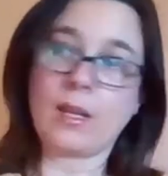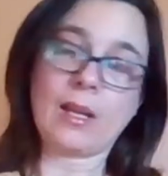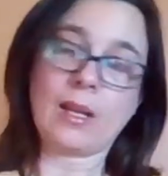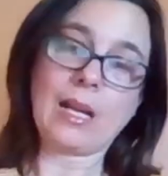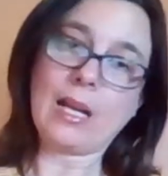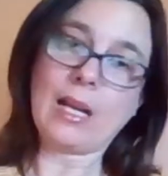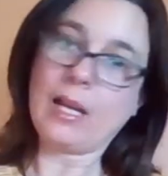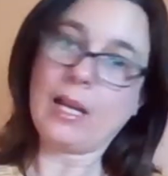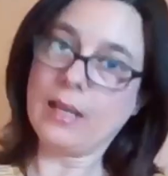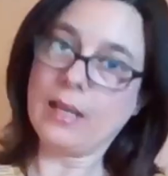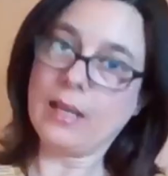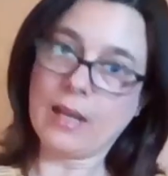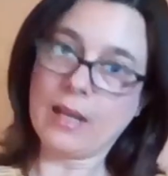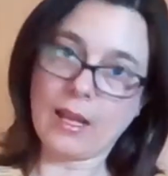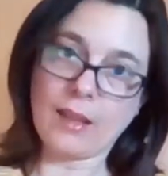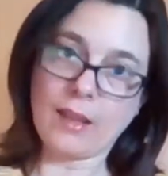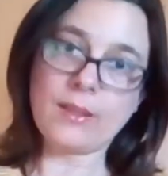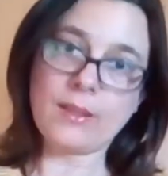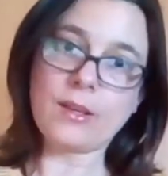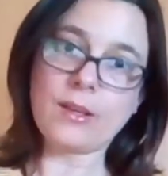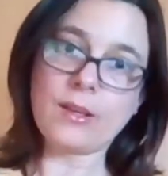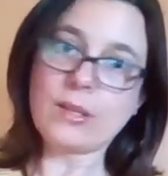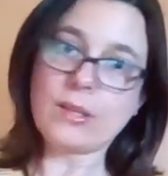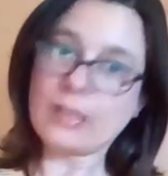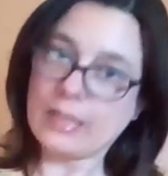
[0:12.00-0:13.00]

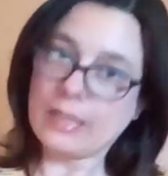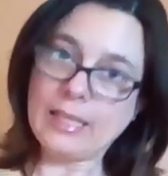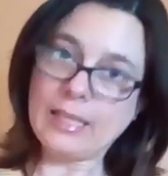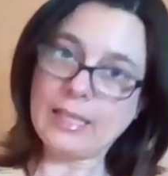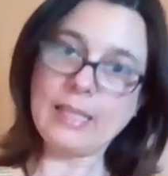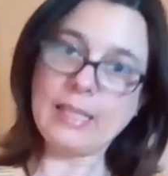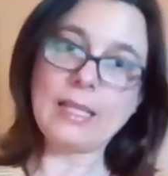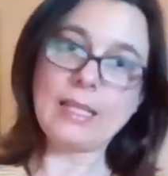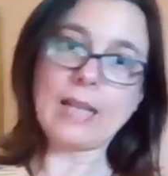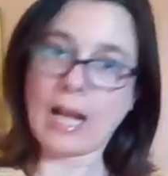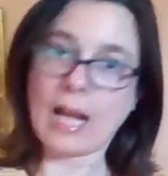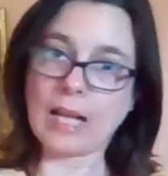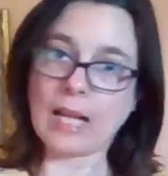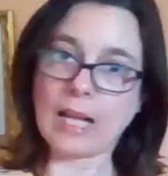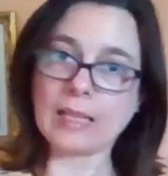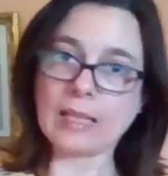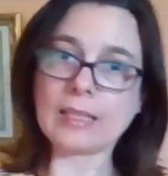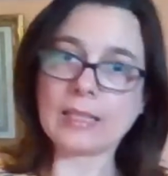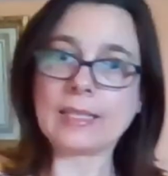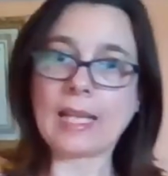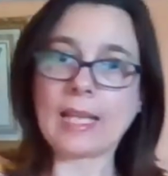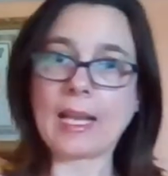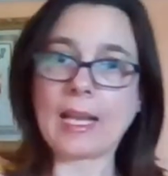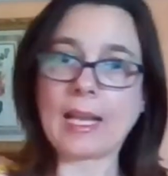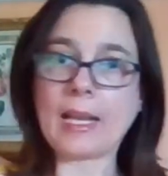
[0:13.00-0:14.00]
Another cleaning
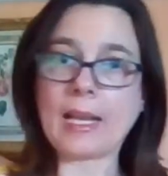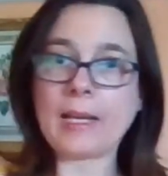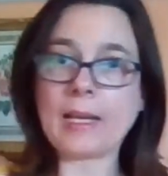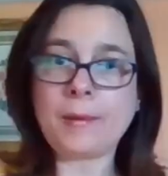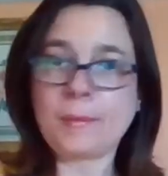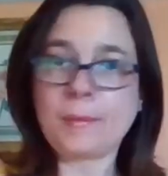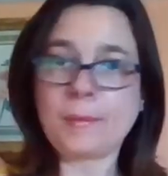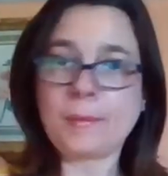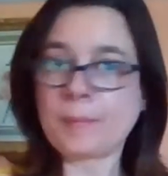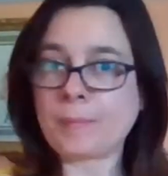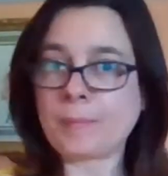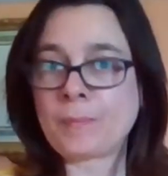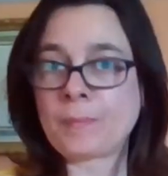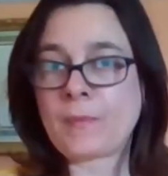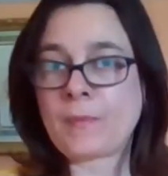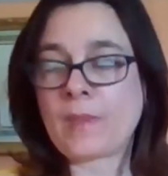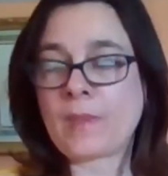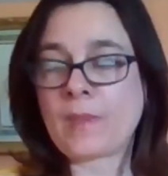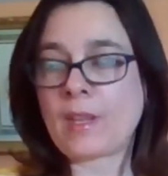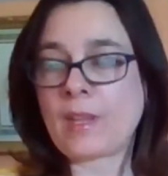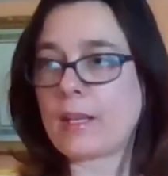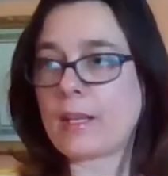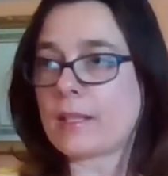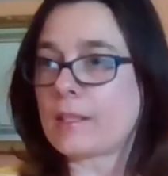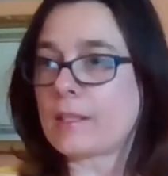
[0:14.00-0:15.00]
holiday.
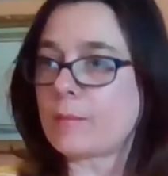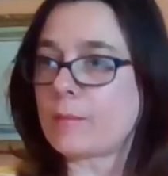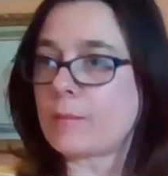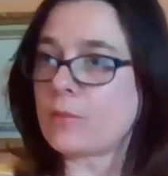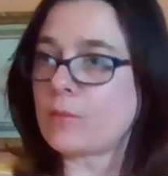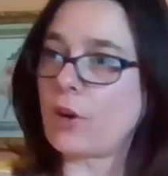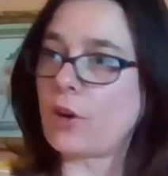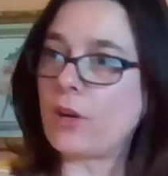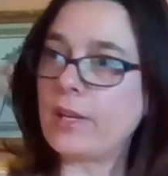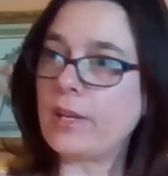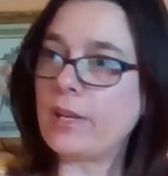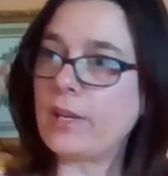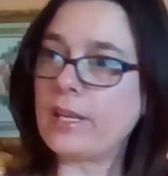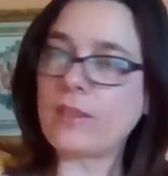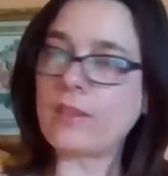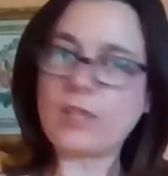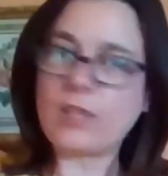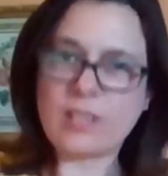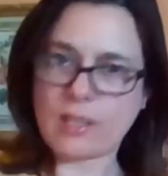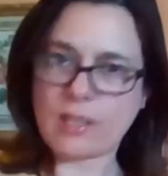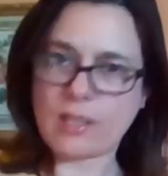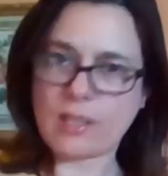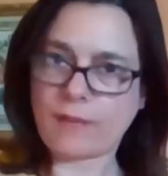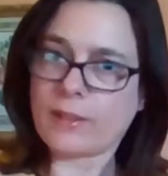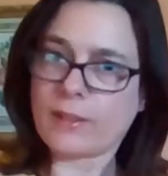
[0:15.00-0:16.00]
I guess I'm starting to get the
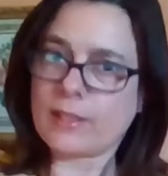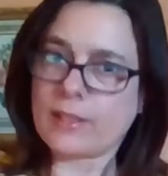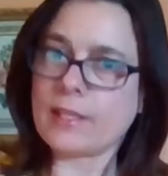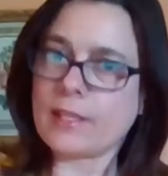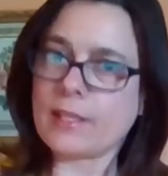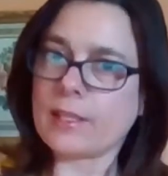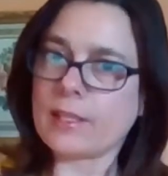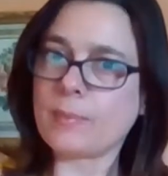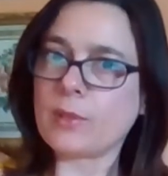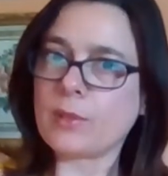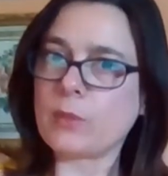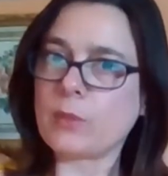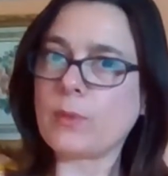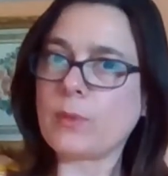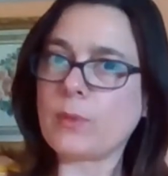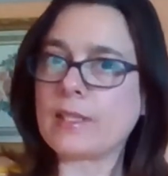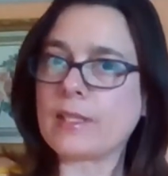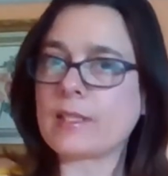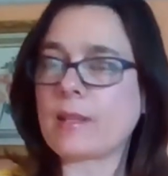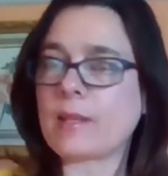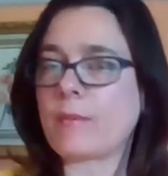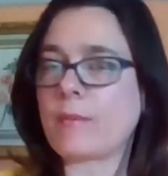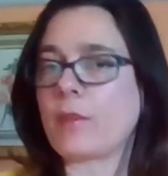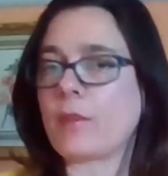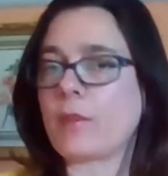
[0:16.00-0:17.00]
differences between
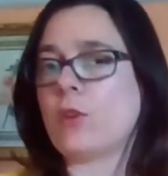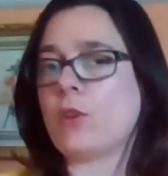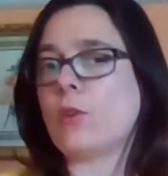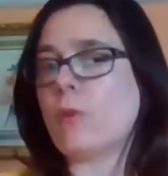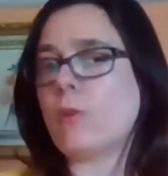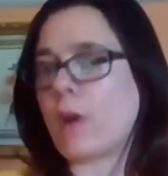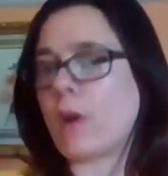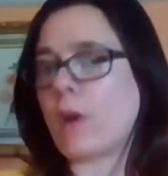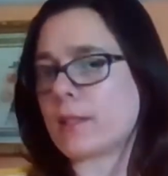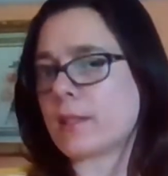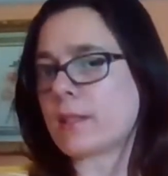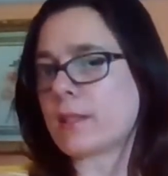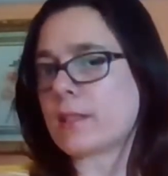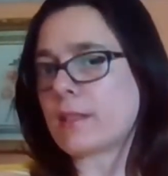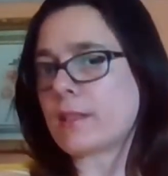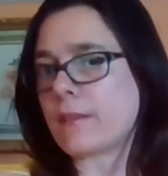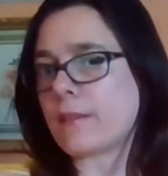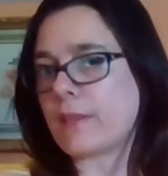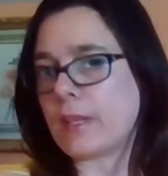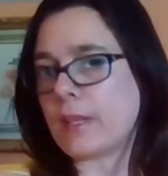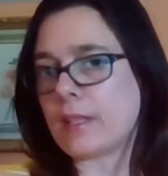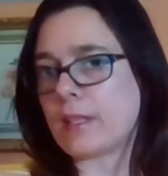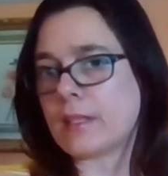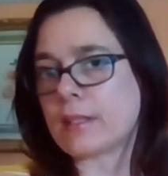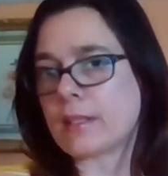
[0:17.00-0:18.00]
some of the nuances
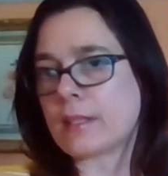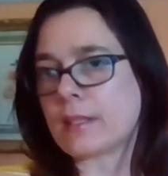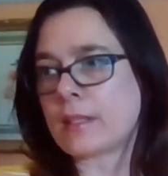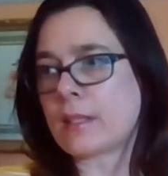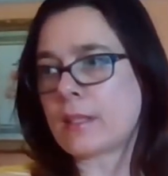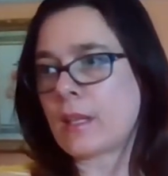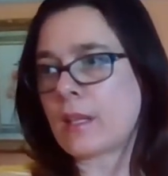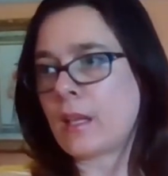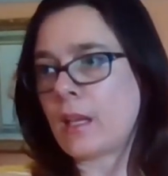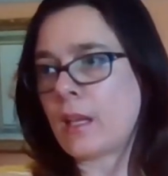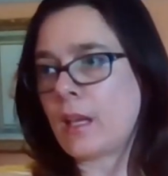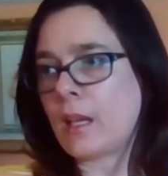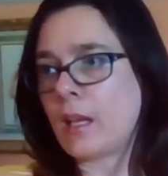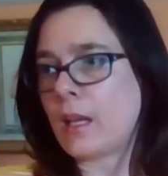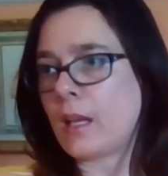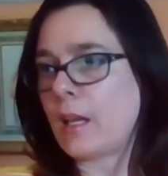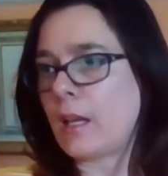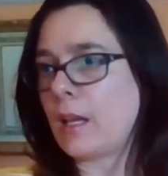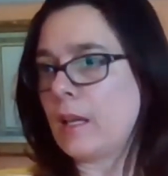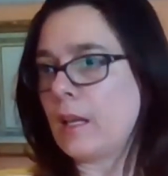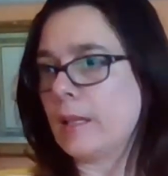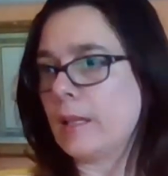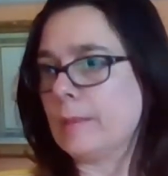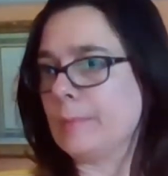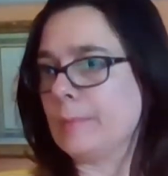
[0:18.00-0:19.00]
of these.
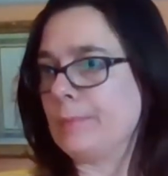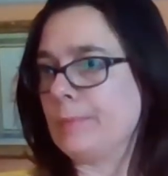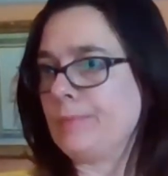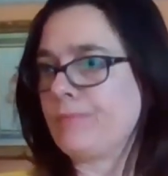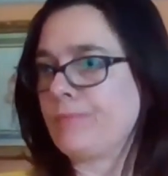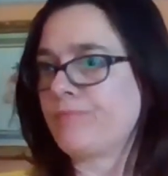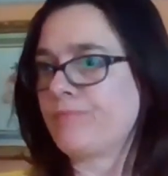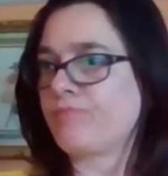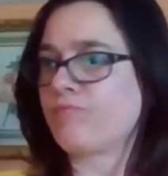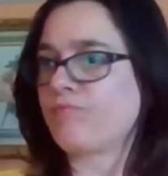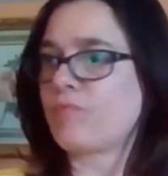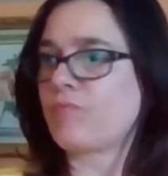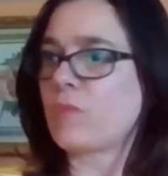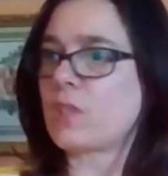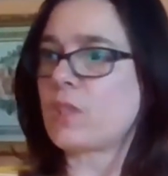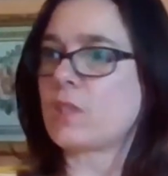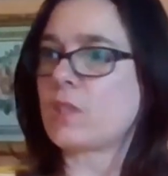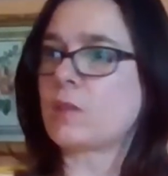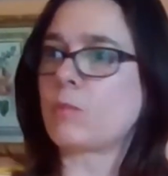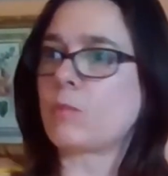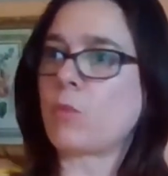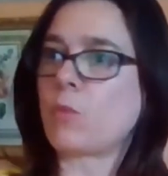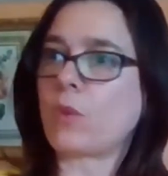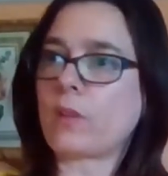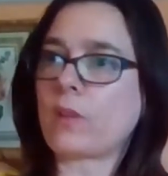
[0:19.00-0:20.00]
This
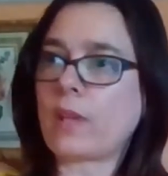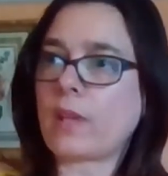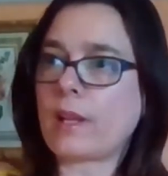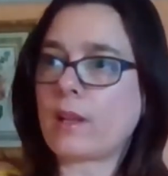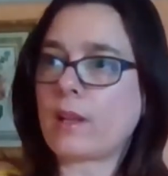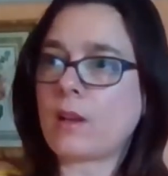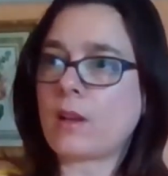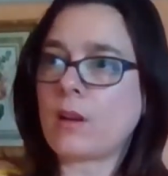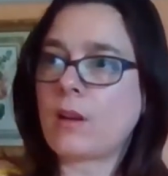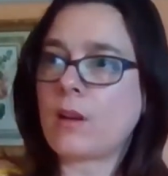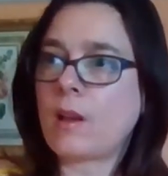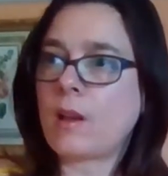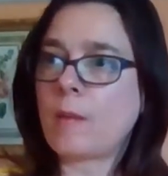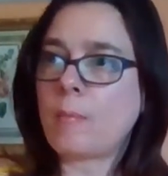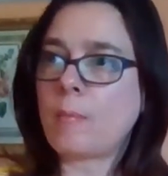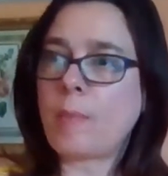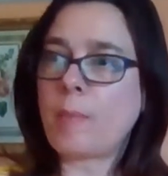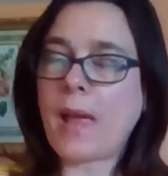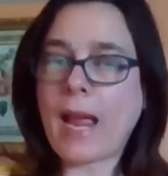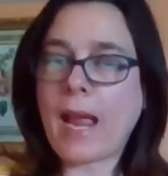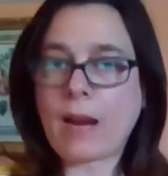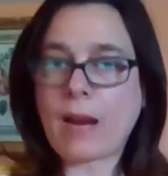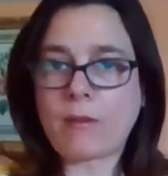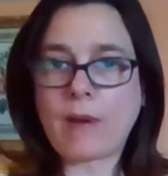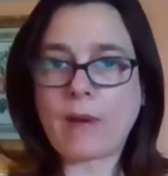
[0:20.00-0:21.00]
is more like
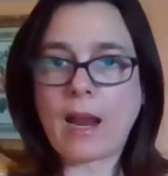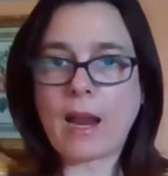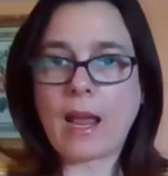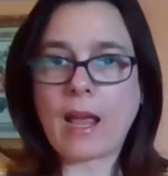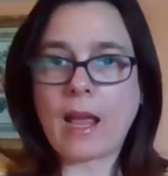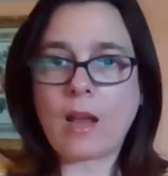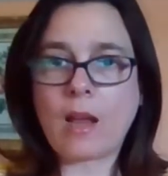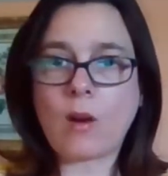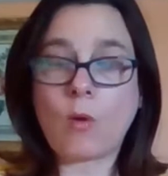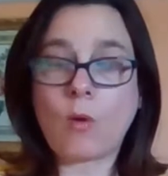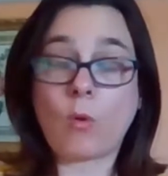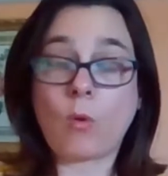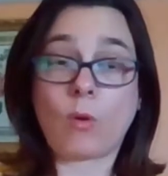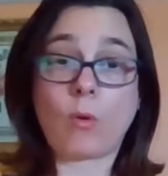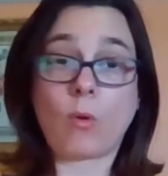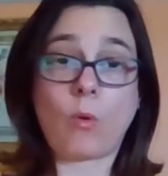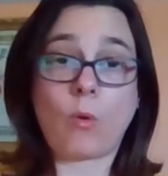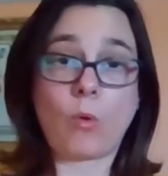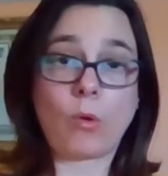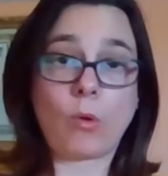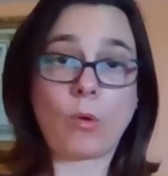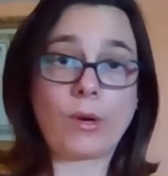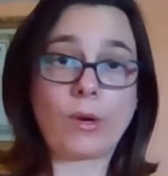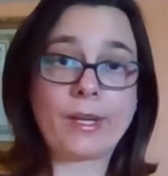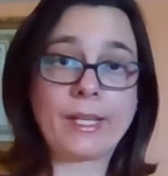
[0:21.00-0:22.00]
pack rat or
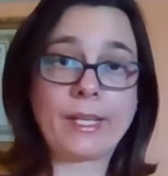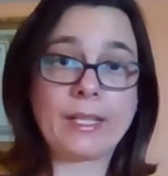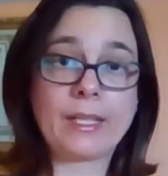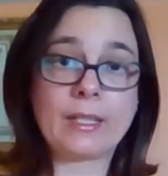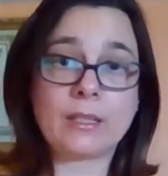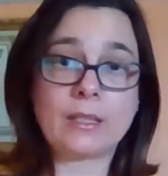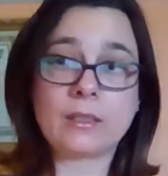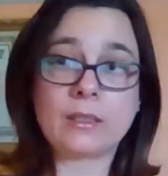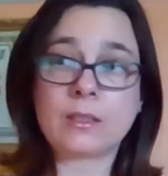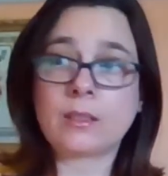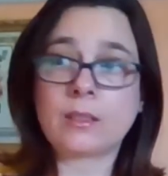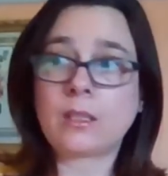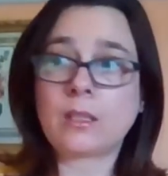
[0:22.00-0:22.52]
hoarding,